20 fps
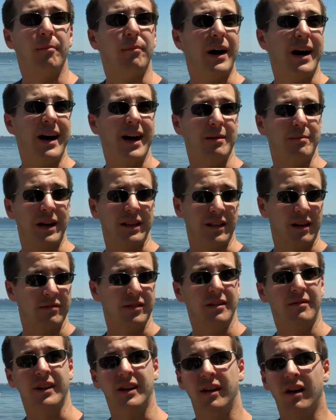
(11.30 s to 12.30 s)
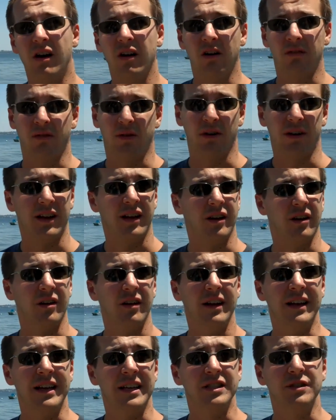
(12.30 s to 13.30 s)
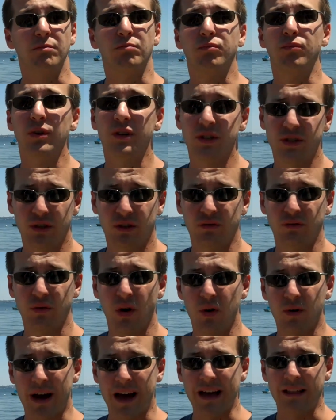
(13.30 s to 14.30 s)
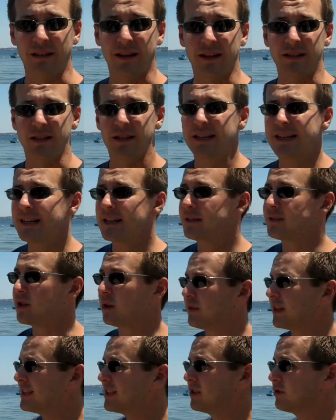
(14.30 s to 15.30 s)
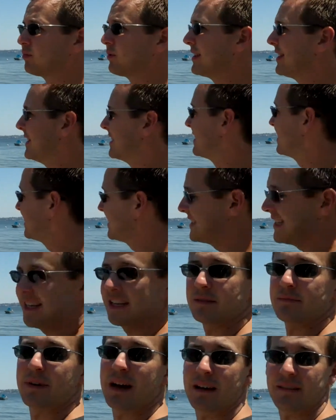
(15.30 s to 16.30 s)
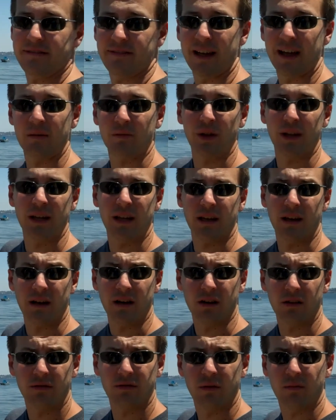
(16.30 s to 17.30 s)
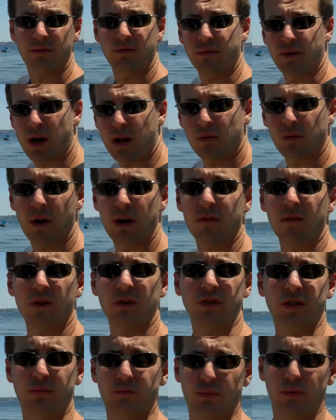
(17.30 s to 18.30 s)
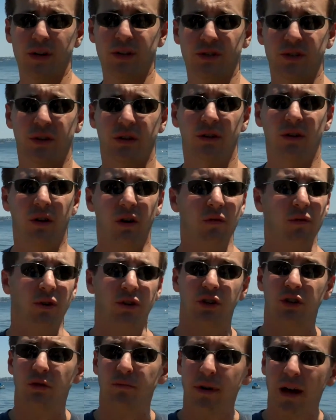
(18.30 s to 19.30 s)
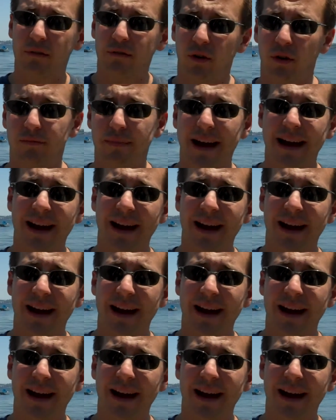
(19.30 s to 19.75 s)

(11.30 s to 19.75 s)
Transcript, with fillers: Behind my lovely videographer here is Bristol, Rhode Island. So this is really the seat of my family here, from Fall River to Bristol, over to New Bedford,